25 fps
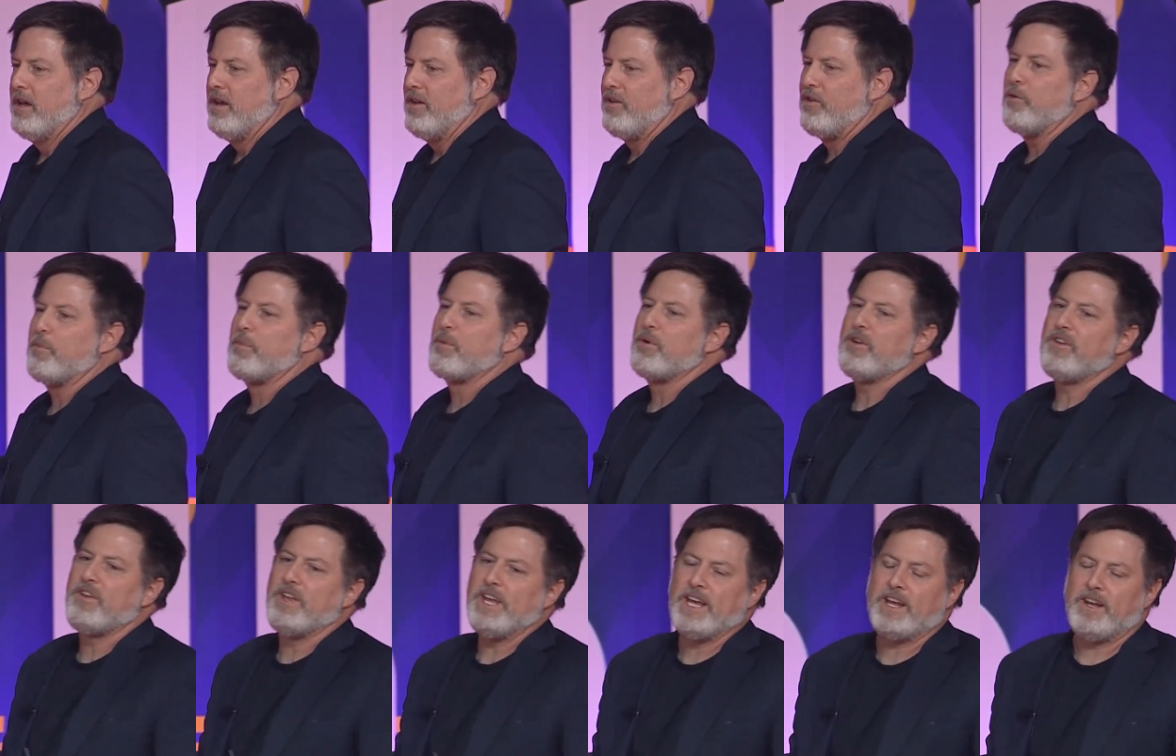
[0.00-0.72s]
to
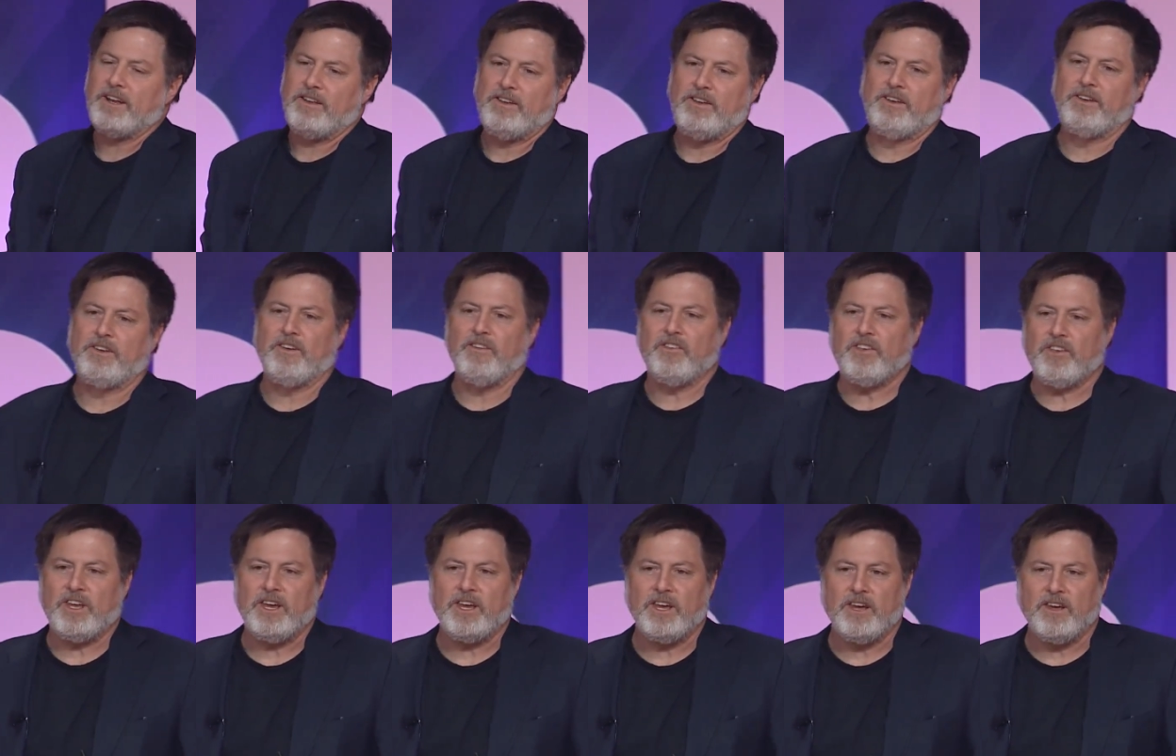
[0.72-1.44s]
predict
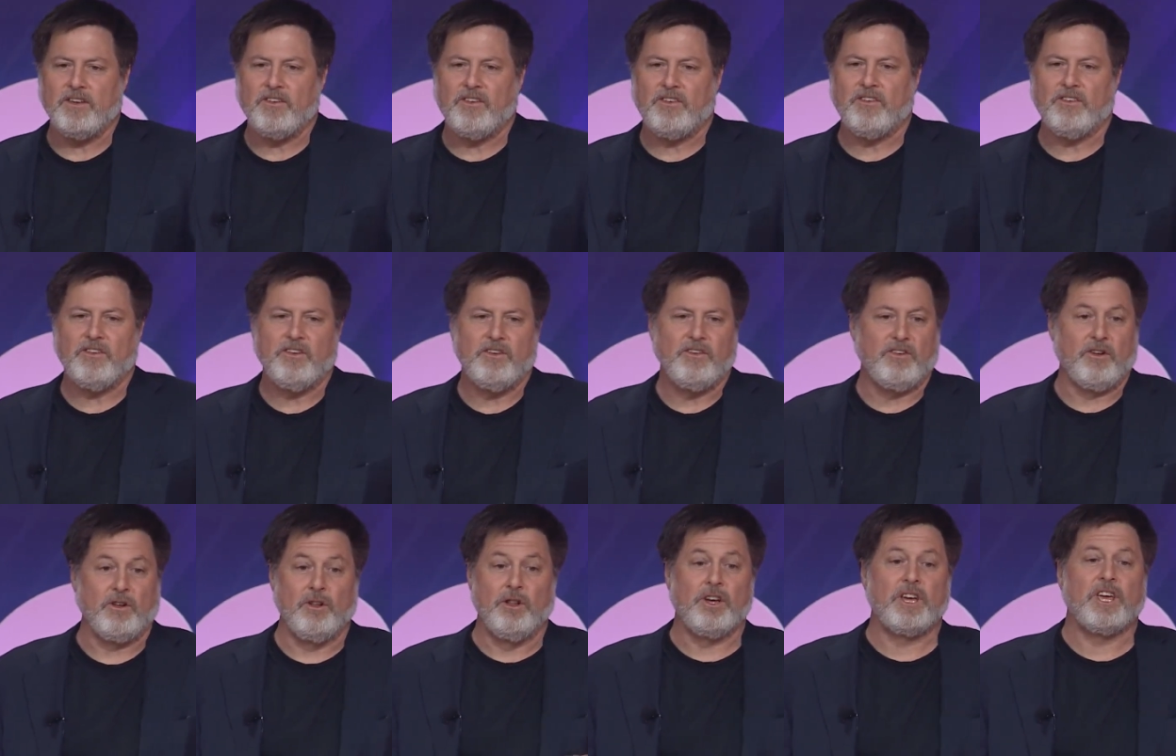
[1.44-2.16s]
disease,
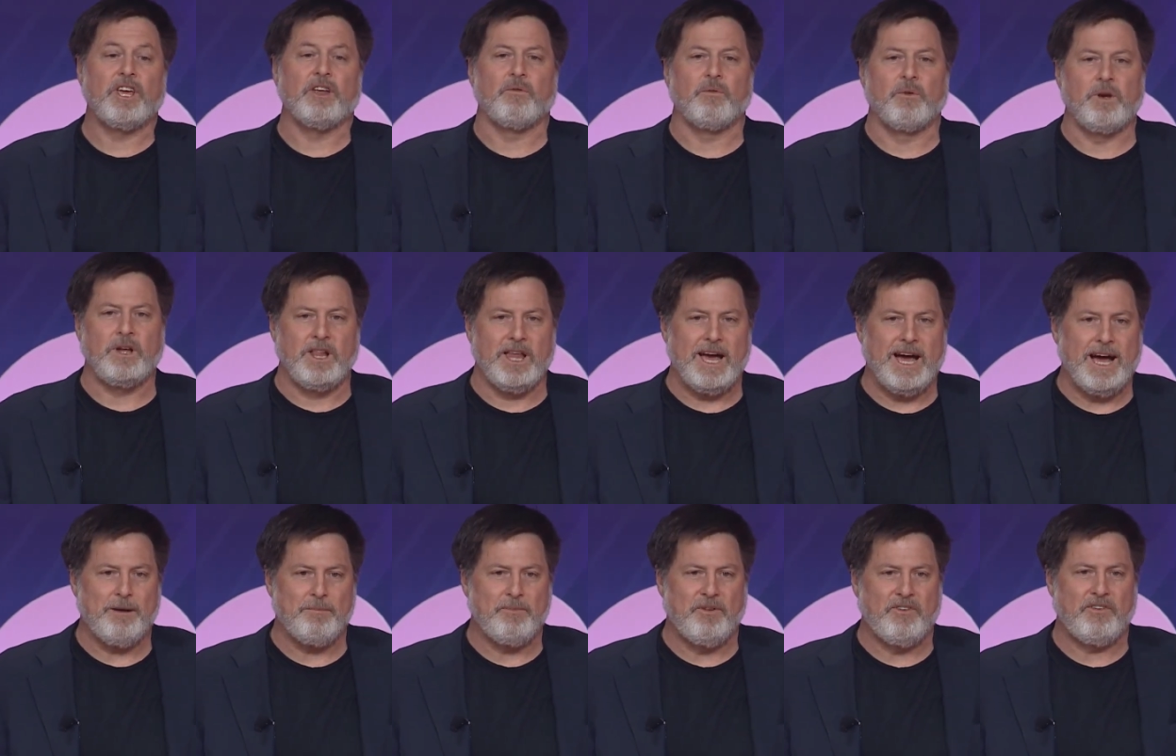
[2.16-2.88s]
to look at
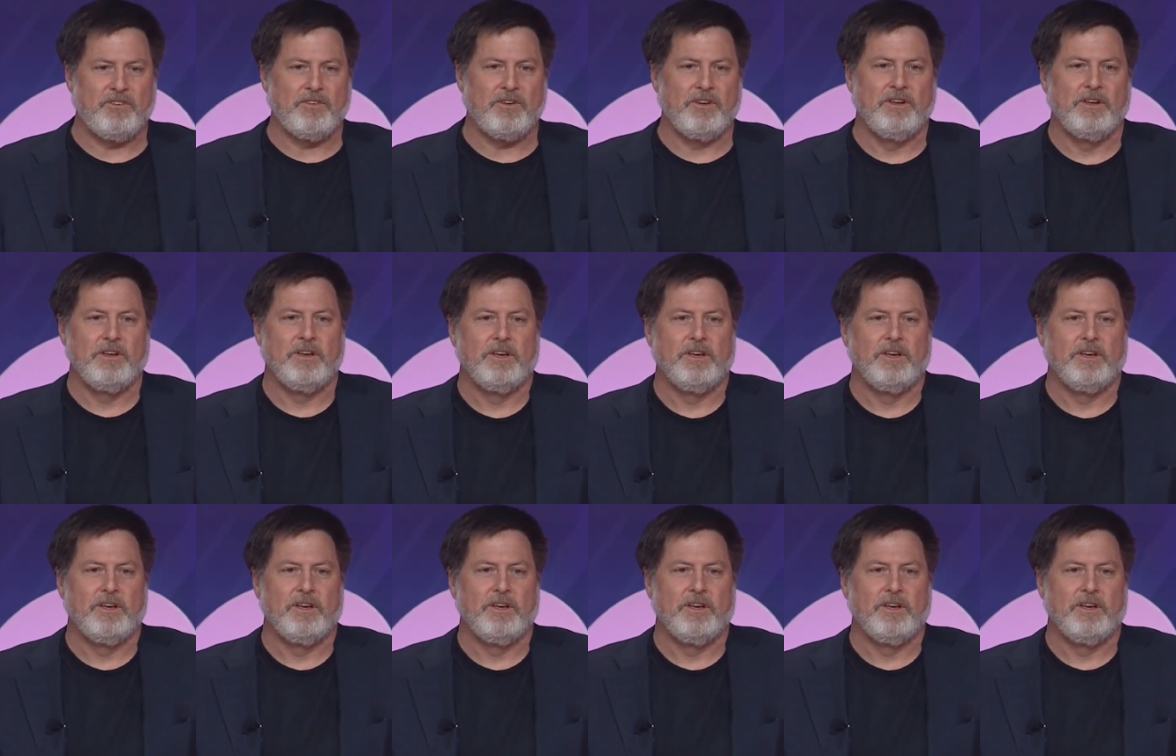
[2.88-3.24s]
relapse.